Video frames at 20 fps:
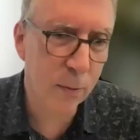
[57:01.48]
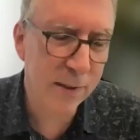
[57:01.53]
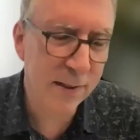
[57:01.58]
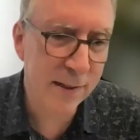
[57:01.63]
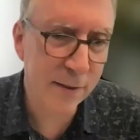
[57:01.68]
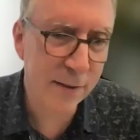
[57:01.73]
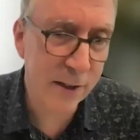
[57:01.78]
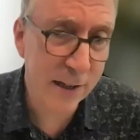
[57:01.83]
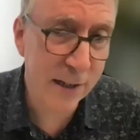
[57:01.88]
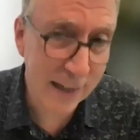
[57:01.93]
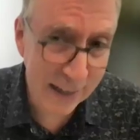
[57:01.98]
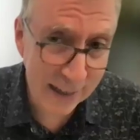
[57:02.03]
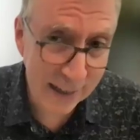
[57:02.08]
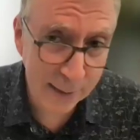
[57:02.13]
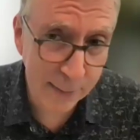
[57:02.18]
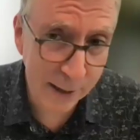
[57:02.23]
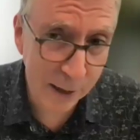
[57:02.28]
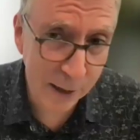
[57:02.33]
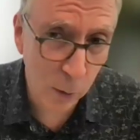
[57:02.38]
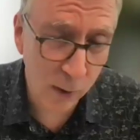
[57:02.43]
receiving an
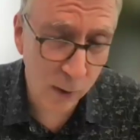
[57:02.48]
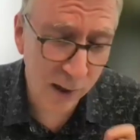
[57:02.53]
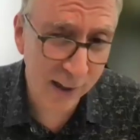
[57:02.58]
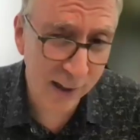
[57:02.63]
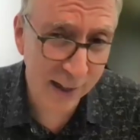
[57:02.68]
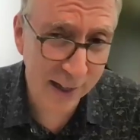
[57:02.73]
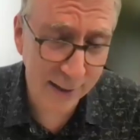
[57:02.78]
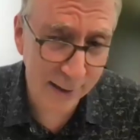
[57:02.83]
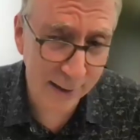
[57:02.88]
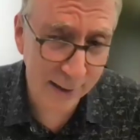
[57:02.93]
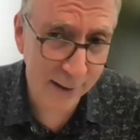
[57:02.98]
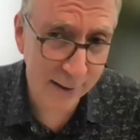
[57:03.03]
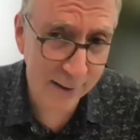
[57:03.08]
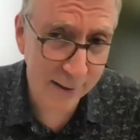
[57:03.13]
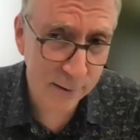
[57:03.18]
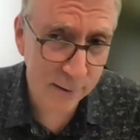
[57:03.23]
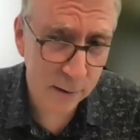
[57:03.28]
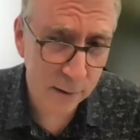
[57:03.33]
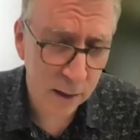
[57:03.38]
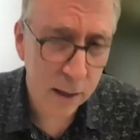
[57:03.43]
email with a link to
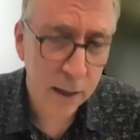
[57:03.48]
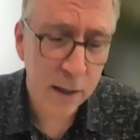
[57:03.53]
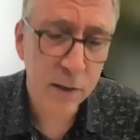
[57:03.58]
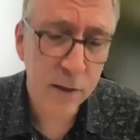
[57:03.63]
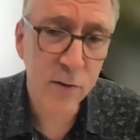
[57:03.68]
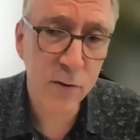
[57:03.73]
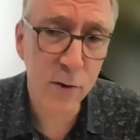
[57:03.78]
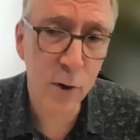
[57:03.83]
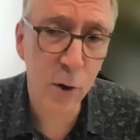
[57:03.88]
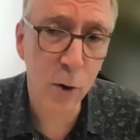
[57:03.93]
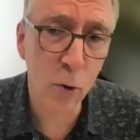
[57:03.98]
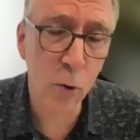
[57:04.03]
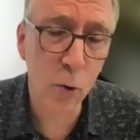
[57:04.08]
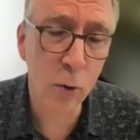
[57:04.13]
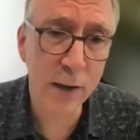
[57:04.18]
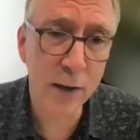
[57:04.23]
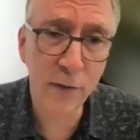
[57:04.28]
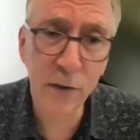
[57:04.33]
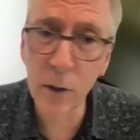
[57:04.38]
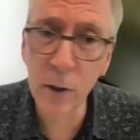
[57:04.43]
this. So
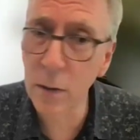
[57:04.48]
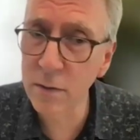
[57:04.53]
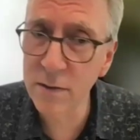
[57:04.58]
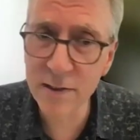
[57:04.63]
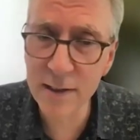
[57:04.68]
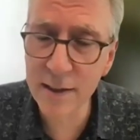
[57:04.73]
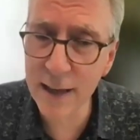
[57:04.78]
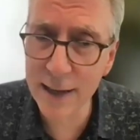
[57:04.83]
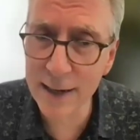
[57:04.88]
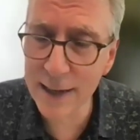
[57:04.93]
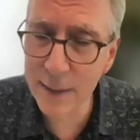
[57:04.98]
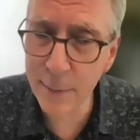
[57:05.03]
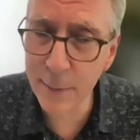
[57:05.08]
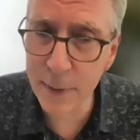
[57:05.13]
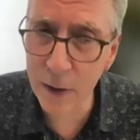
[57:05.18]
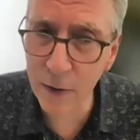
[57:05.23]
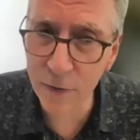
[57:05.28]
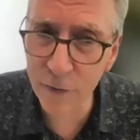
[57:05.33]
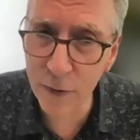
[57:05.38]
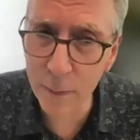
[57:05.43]
if you don't see that
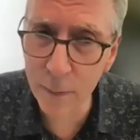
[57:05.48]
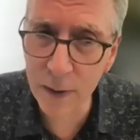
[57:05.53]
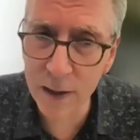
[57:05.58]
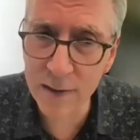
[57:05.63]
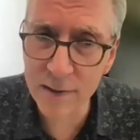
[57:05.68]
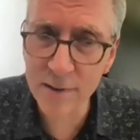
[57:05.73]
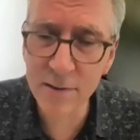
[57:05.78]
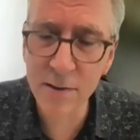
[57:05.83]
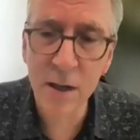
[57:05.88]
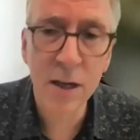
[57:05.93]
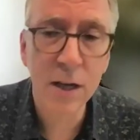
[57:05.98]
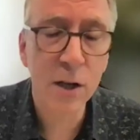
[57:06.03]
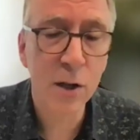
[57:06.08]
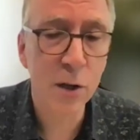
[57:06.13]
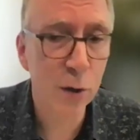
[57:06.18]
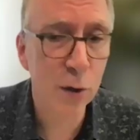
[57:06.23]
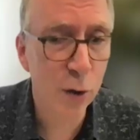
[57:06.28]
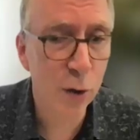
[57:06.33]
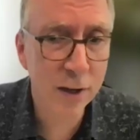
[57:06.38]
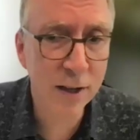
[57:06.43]
email from us,
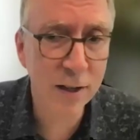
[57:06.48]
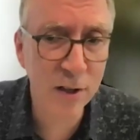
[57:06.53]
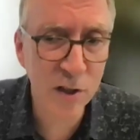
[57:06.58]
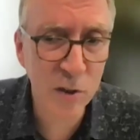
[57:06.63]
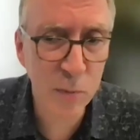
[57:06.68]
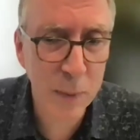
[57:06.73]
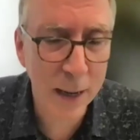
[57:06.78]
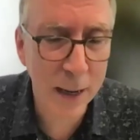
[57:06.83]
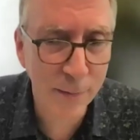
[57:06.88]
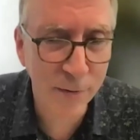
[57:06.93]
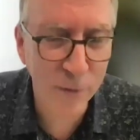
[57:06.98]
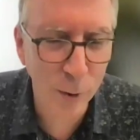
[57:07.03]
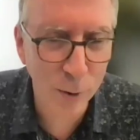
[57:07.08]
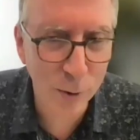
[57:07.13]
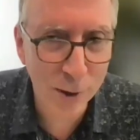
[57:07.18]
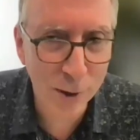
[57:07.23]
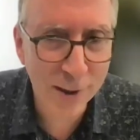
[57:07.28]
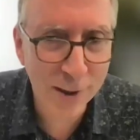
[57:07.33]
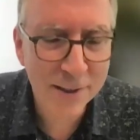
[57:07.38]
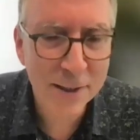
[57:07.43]
look in your spam
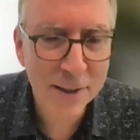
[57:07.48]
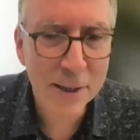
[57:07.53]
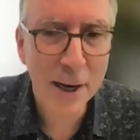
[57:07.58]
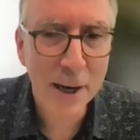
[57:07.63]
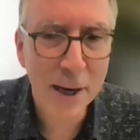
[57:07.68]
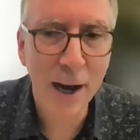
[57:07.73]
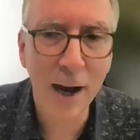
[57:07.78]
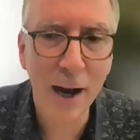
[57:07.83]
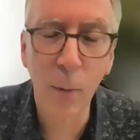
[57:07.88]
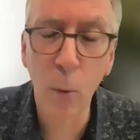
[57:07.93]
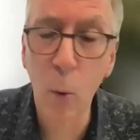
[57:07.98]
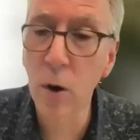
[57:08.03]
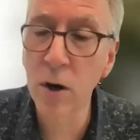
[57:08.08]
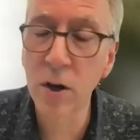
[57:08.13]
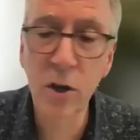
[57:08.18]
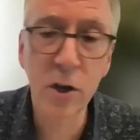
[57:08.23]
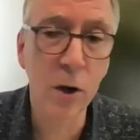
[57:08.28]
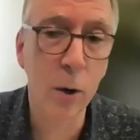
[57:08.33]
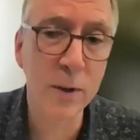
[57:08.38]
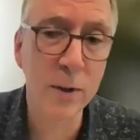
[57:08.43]
folder, uh, or
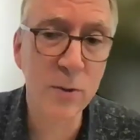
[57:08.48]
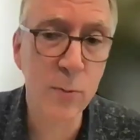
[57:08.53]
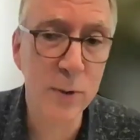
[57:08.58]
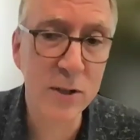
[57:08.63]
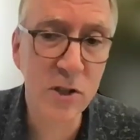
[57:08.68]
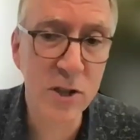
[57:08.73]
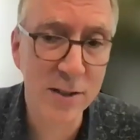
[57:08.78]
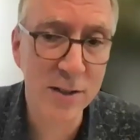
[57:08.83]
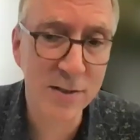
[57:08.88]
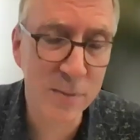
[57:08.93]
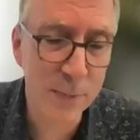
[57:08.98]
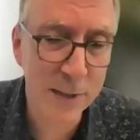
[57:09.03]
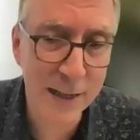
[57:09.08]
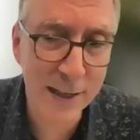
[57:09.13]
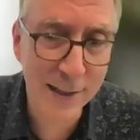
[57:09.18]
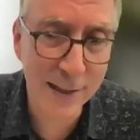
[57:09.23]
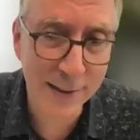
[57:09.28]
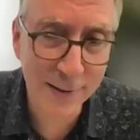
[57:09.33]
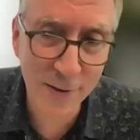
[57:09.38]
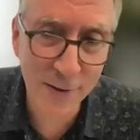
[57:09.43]
you can always reach out to
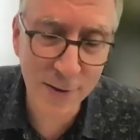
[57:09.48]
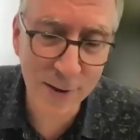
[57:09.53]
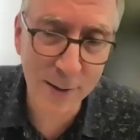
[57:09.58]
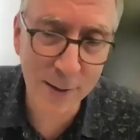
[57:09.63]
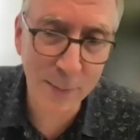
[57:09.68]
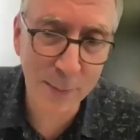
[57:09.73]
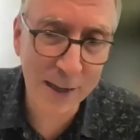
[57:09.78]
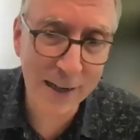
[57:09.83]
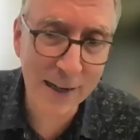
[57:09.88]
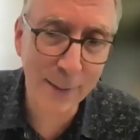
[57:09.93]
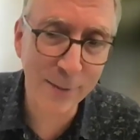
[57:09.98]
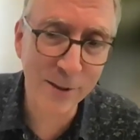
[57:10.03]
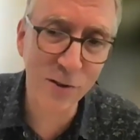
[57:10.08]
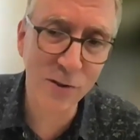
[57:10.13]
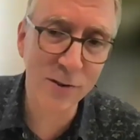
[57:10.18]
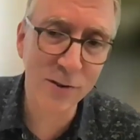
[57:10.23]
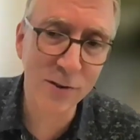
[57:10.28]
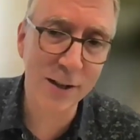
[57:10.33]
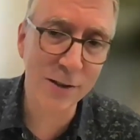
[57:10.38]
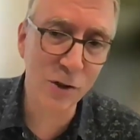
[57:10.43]
me. It's uh, my name
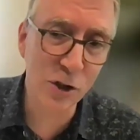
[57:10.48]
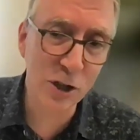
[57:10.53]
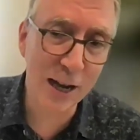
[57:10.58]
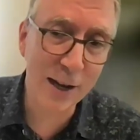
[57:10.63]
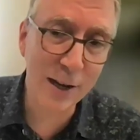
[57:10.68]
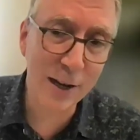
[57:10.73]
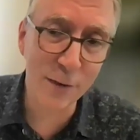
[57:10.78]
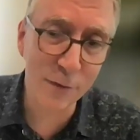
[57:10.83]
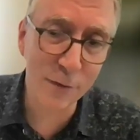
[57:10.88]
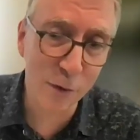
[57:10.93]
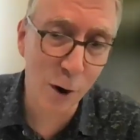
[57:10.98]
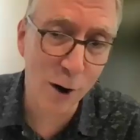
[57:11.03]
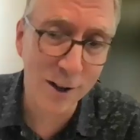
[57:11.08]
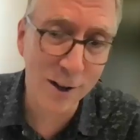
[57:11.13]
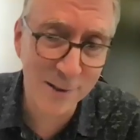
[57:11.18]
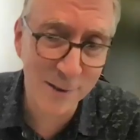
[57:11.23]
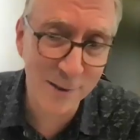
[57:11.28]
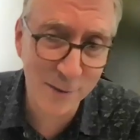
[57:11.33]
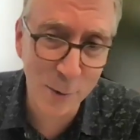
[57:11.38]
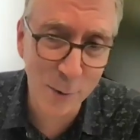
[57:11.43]
is uh, Jay
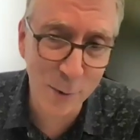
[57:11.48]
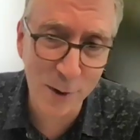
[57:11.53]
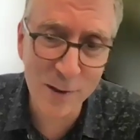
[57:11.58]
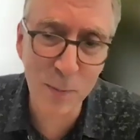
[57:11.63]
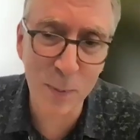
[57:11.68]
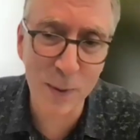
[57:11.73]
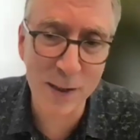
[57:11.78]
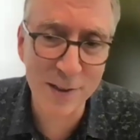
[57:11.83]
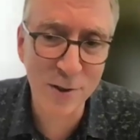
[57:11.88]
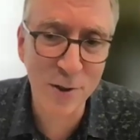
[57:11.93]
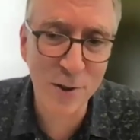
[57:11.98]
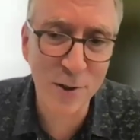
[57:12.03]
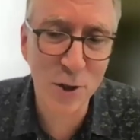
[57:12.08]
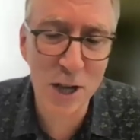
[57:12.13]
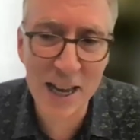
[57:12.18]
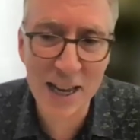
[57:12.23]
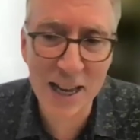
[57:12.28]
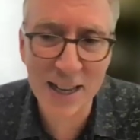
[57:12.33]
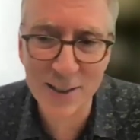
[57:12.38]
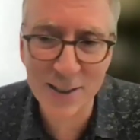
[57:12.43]
Frost, of course, but it's
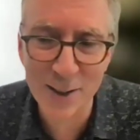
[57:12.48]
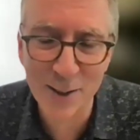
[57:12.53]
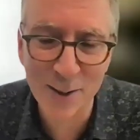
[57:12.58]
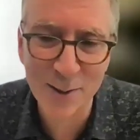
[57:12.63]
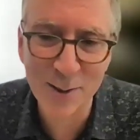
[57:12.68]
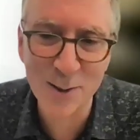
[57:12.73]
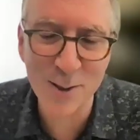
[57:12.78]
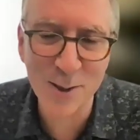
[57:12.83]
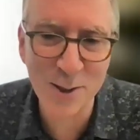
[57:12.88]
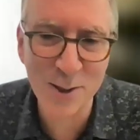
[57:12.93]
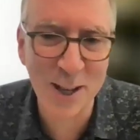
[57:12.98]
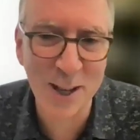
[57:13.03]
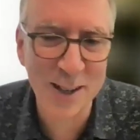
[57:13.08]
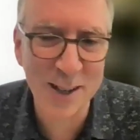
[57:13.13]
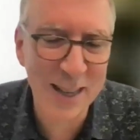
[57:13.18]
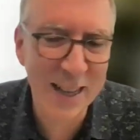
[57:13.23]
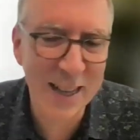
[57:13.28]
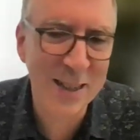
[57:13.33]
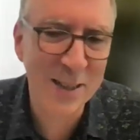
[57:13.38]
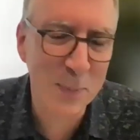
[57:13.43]
Jay at donor search dot
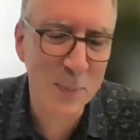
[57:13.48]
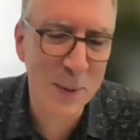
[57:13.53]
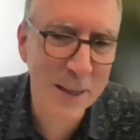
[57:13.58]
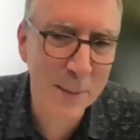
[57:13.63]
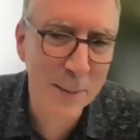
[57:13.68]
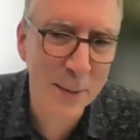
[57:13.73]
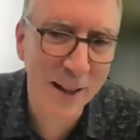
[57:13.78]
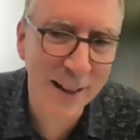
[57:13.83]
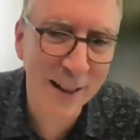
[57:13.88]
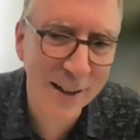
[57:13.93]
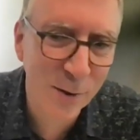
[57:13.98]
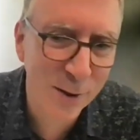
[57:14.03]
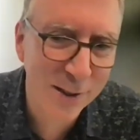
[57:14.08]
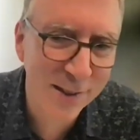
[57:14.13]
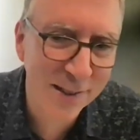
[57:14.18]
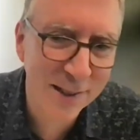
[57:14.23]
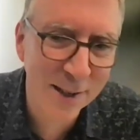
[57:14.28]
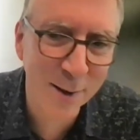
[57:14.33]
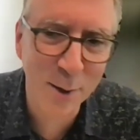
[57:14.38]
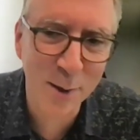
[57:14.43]
net. It's my email
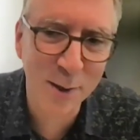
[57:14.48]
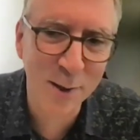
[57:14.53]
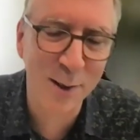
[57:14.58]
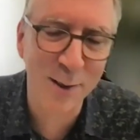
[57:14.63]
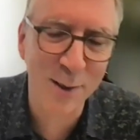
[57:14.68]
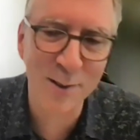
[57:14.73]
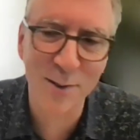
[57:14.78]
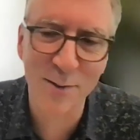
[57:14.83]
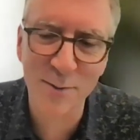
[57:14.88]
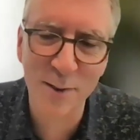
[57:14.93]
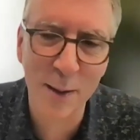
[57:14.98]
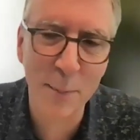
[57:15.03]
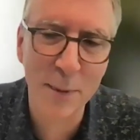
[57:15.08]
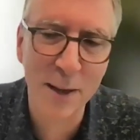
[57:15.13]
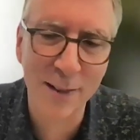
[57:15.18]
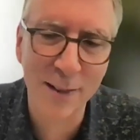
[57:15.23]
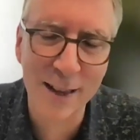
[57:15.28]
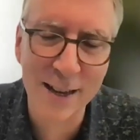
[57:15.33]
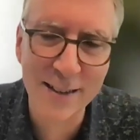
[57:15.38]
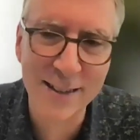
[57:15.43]
address here. You can also find me
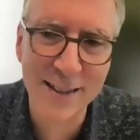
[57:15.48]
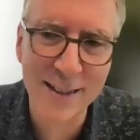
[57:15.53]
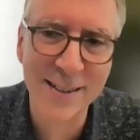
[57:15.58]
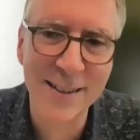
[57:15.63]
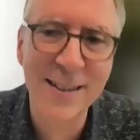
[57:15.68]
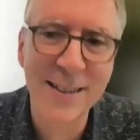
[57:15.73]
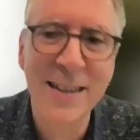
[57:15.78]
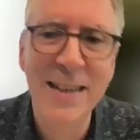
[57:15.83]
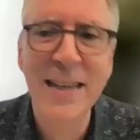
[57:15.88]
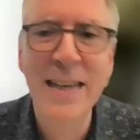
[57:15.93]
on LinkedIn.